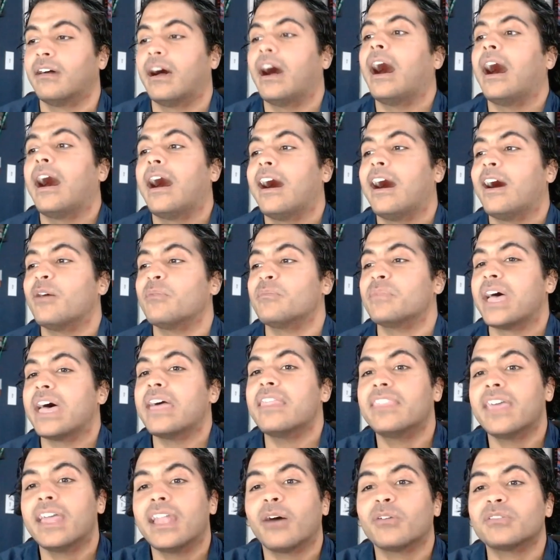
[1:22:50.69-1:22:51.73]
And
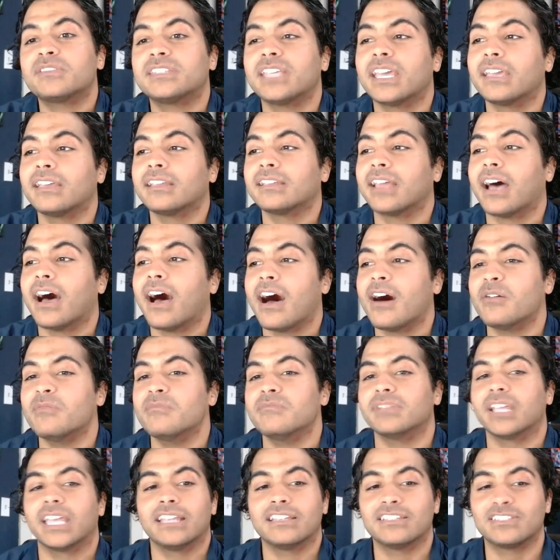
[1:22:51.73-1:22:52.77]
then I would say
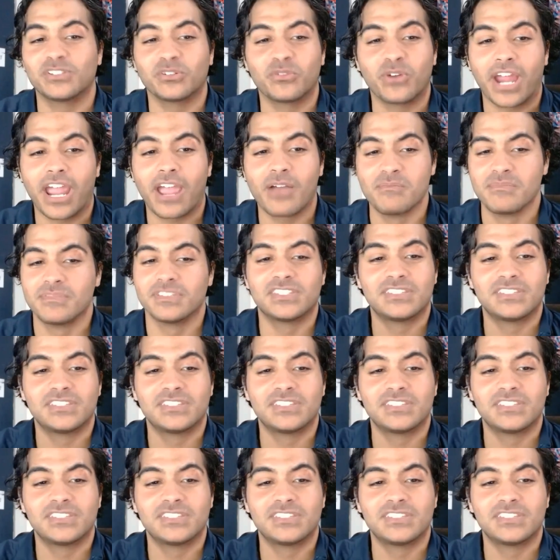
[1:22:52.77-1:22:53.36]
Instagram